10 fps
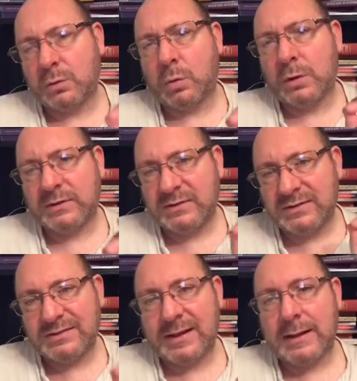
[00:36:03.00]
quality
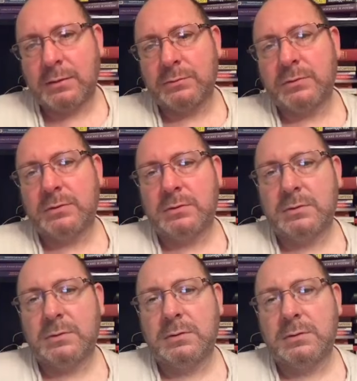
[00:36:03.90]
sound
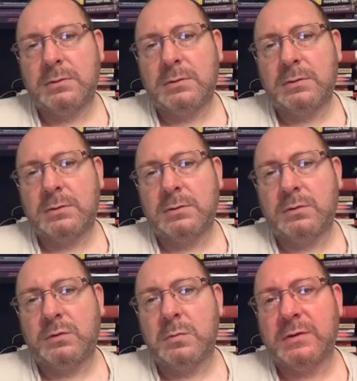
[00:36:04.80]

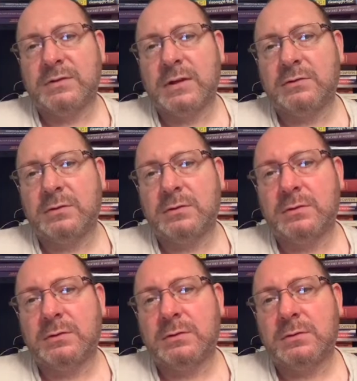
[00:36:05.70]
to my sessions,
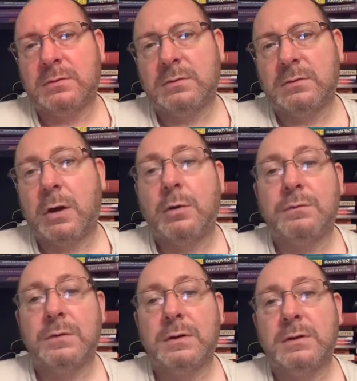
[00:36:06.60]

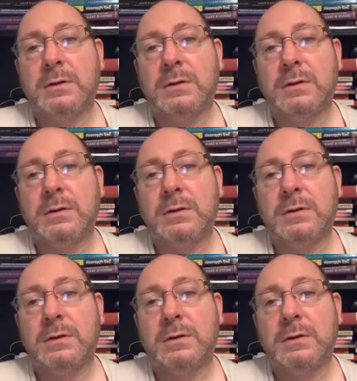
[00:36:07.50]
hopefully.